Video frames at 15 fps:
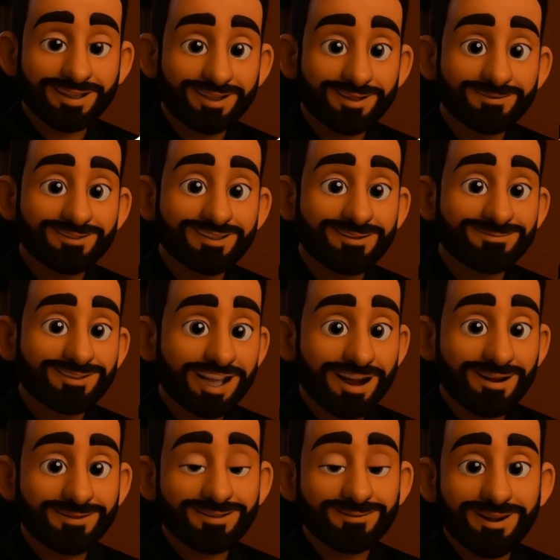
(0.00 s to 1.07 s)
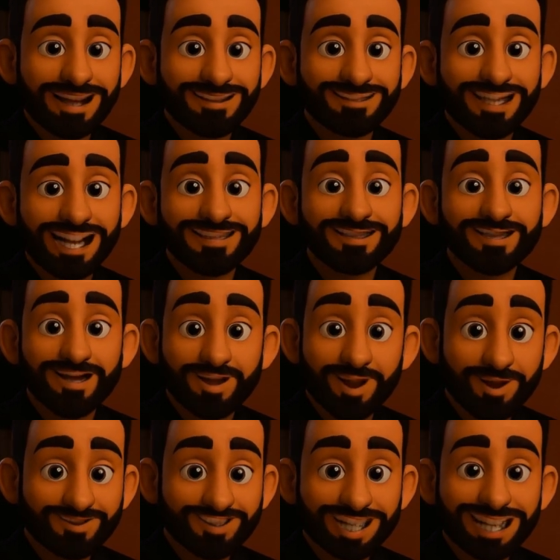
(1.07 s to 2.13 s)
use of tariff threats as a
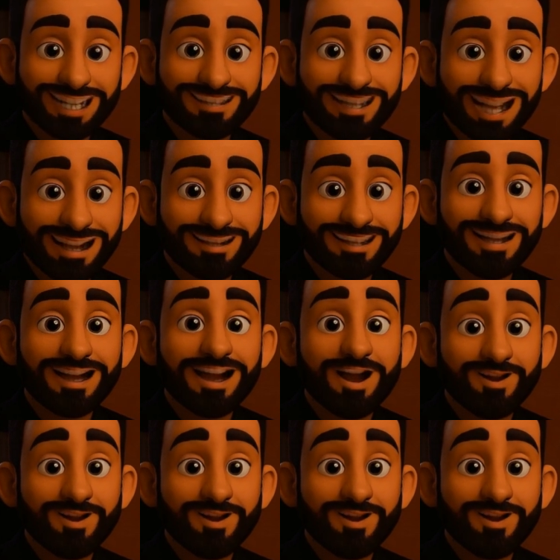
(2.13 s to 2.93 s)
negotiating tactic